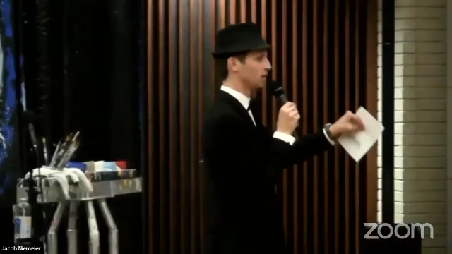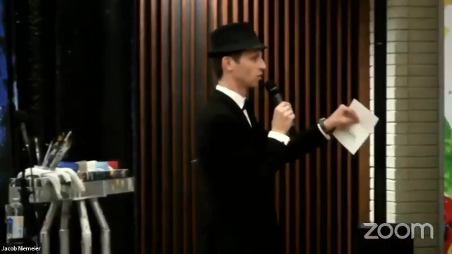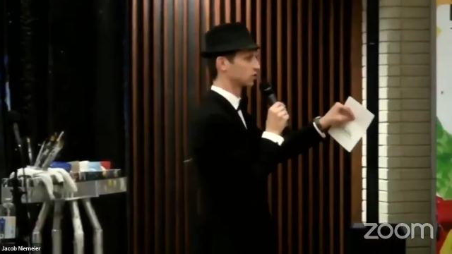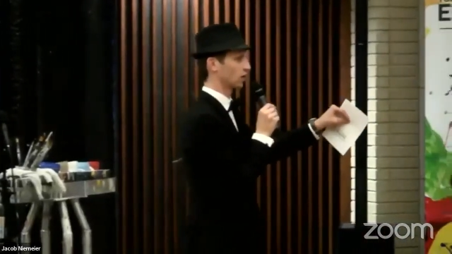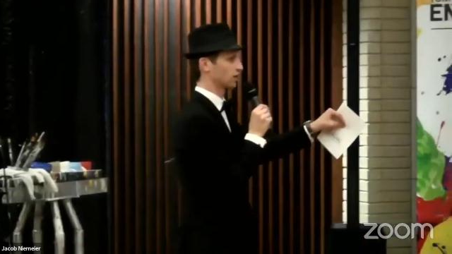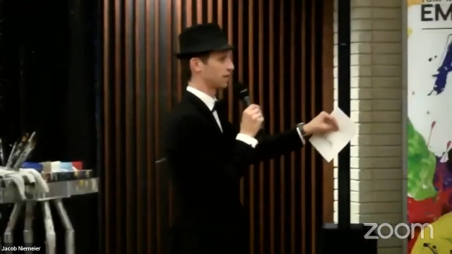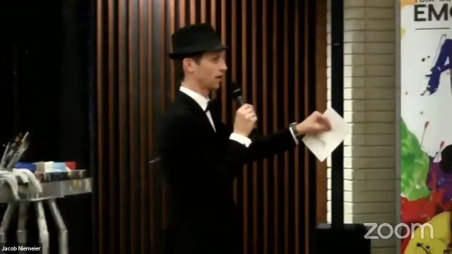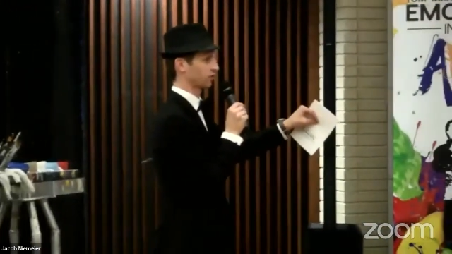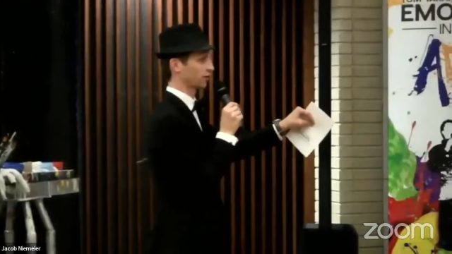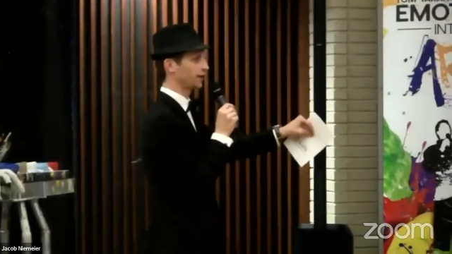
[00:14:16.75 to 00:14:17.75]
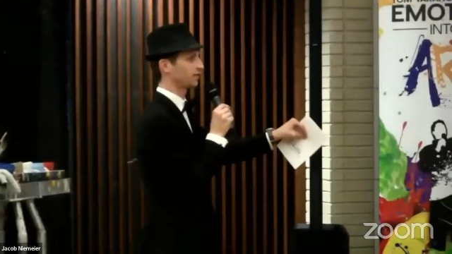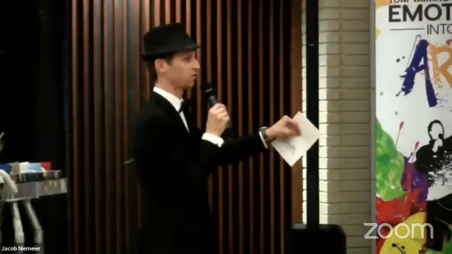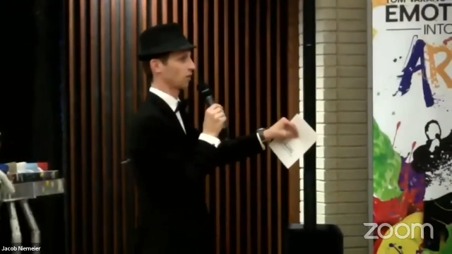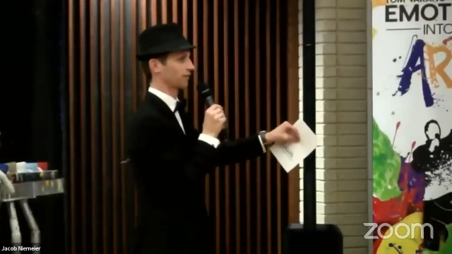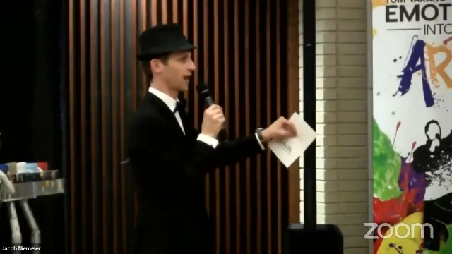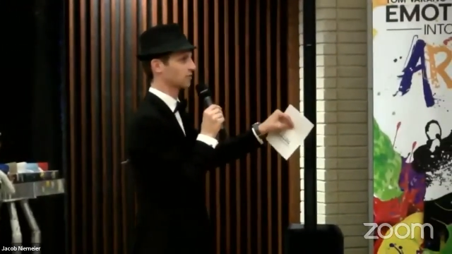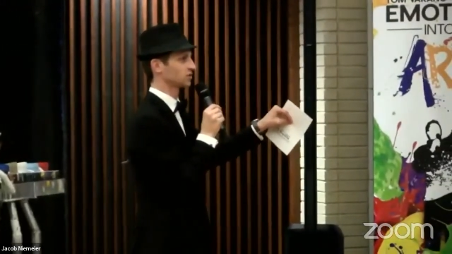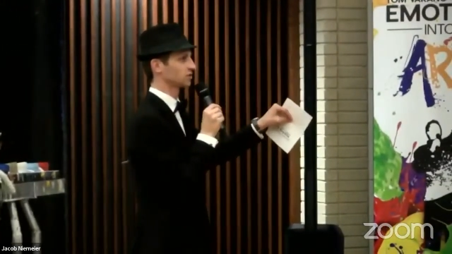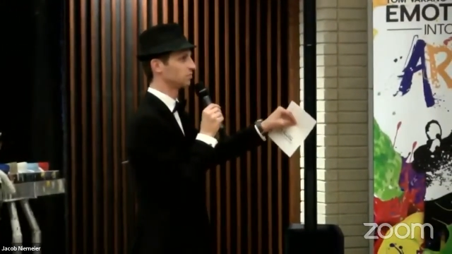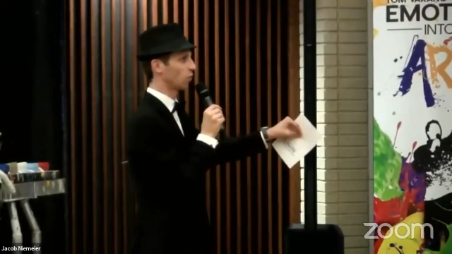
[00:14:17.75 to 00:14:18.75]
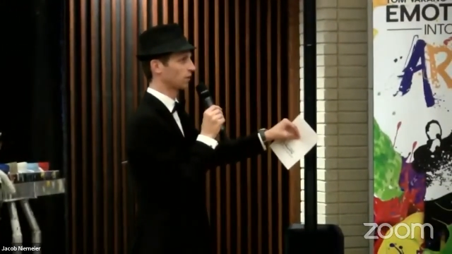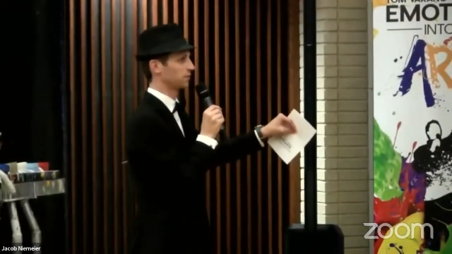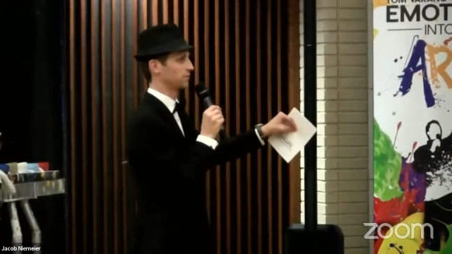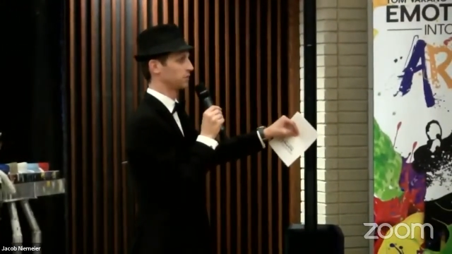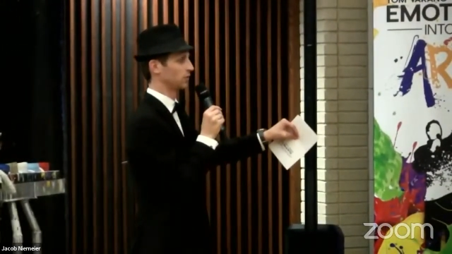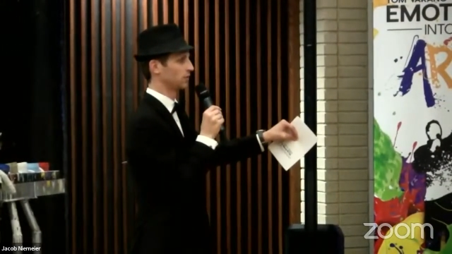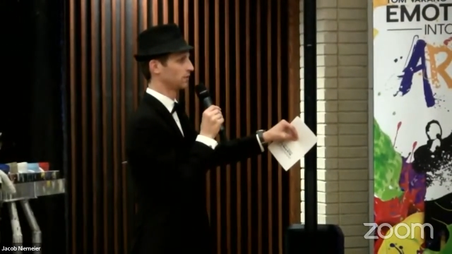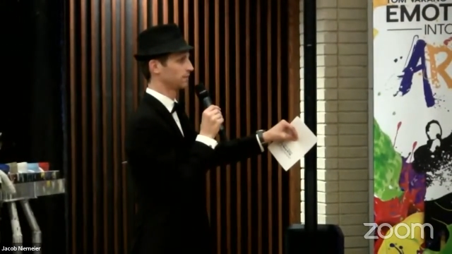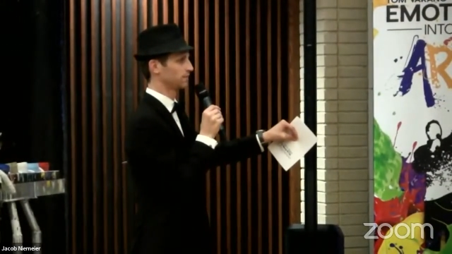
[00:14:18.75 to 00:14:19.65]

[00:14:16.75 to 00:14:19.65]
We're talking about three to 4,000 more people.